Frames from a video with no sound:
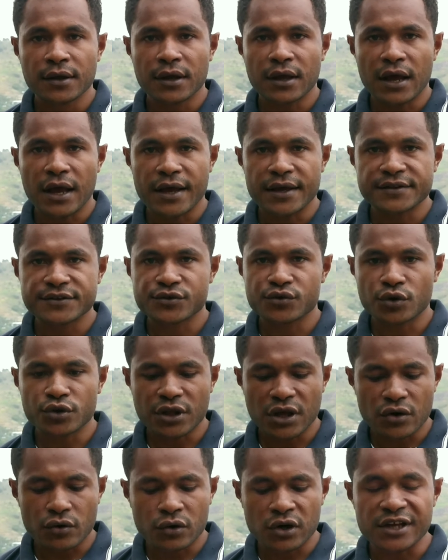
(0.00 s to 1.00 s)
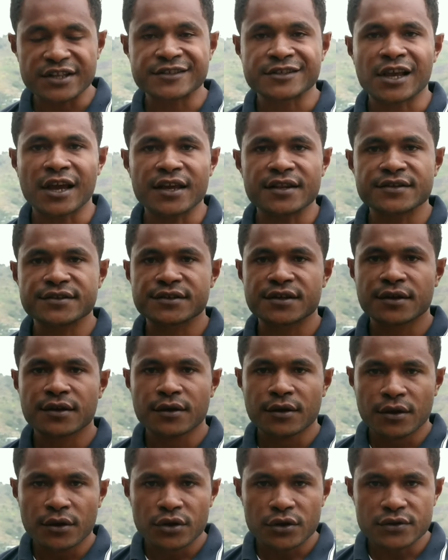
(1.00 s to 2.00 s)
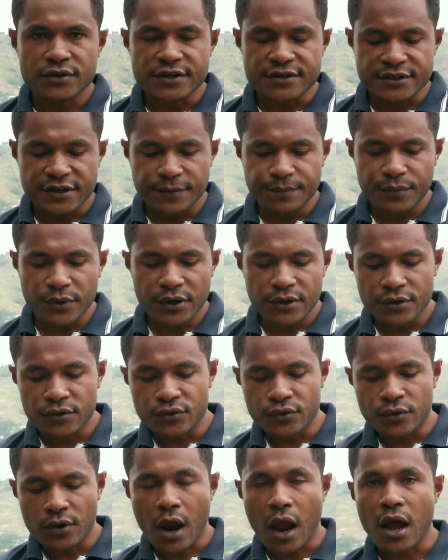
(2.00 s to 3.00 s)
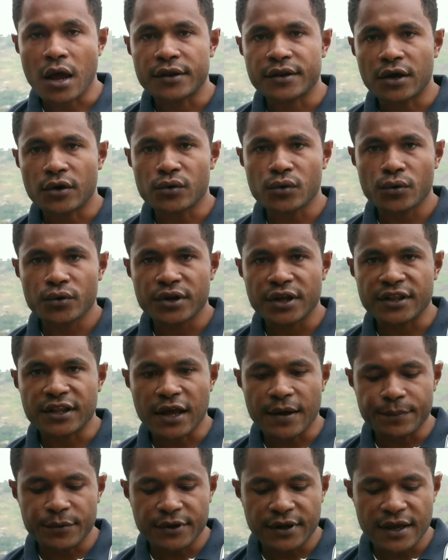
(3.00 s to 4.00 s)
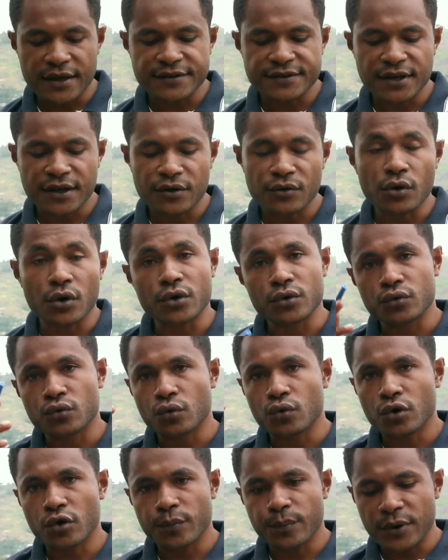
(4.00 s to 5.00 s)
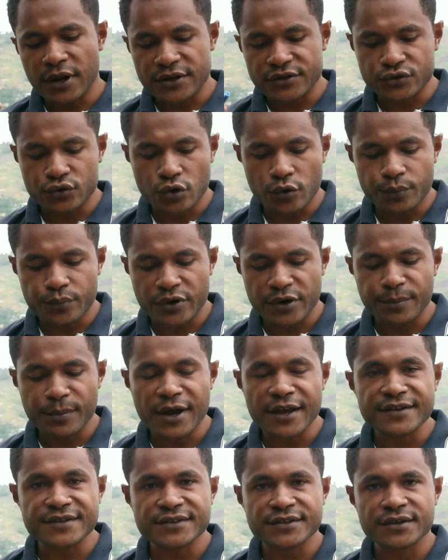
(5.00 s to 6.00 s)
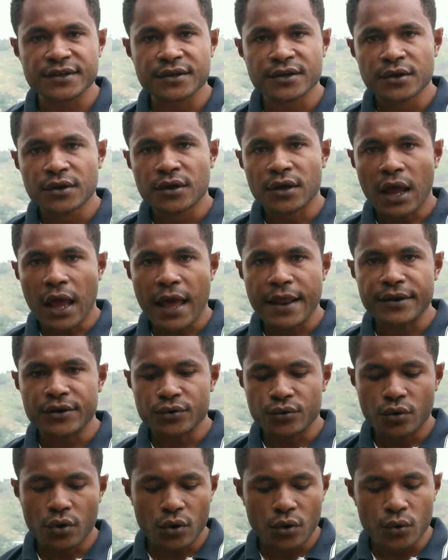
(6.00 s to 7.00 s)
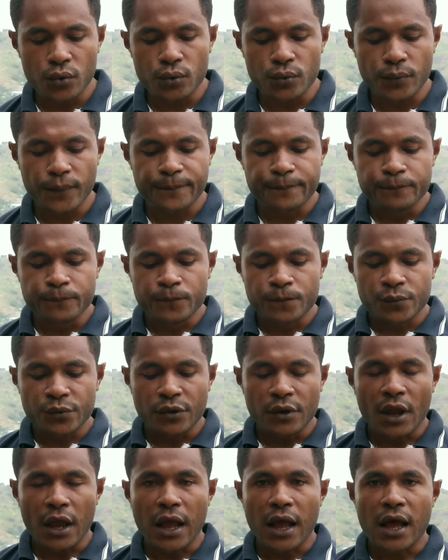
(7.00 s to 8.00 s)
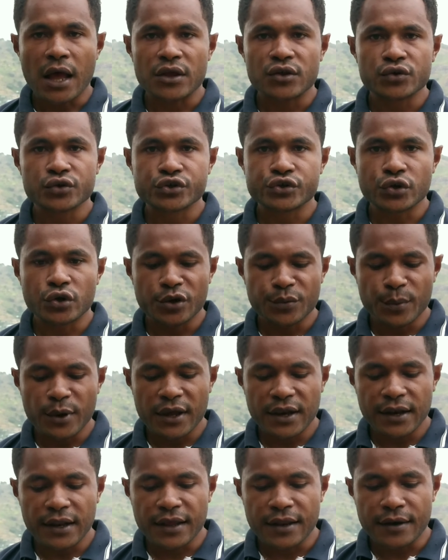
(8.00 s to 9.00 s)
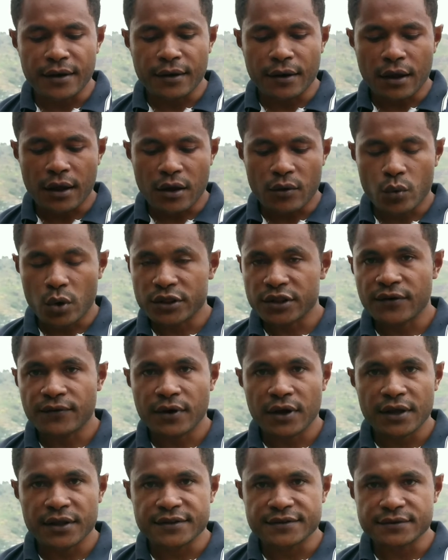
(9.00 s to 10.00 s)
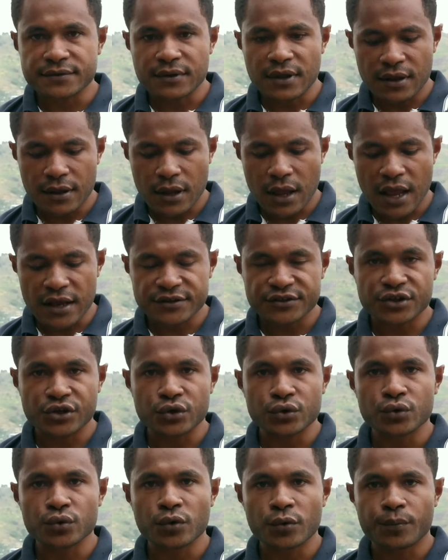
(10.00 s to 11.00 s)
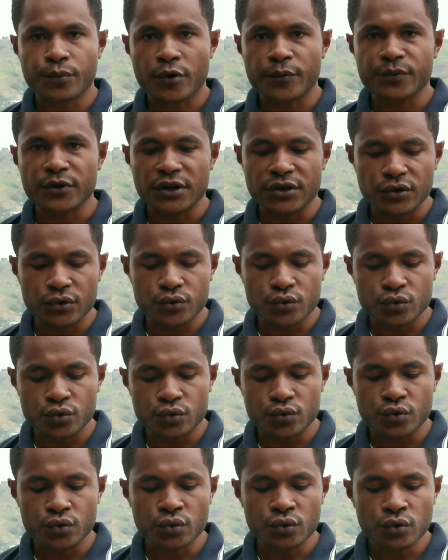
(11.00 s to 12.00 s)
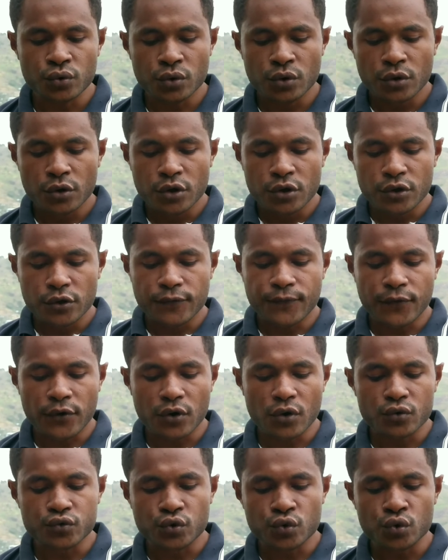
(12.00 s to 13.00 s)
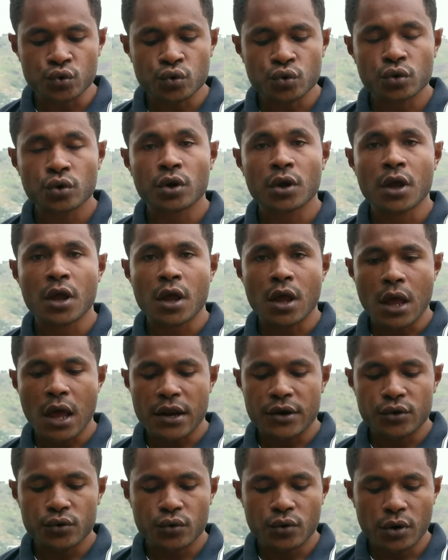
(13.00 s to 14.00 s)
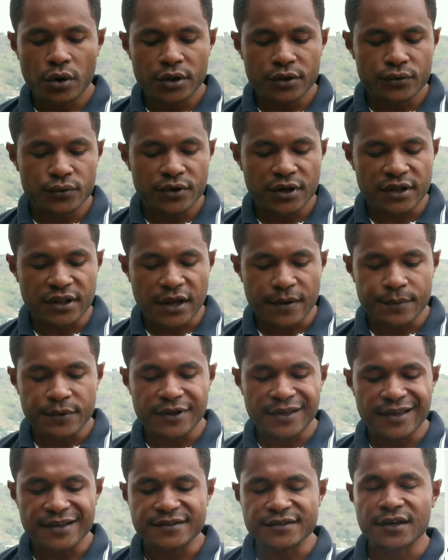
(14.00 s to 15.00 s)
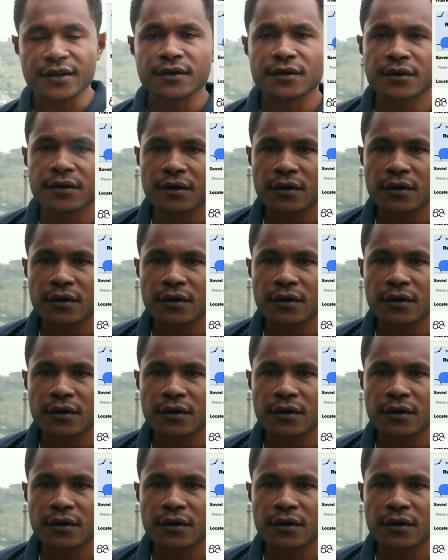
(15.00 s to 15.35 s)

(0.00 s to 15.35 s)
It's not a rocket science. You just simply download that application on Google Play Store, Premise, and you go use your email and whatever it asks you, prompted you to do, you follow through and you go into that application.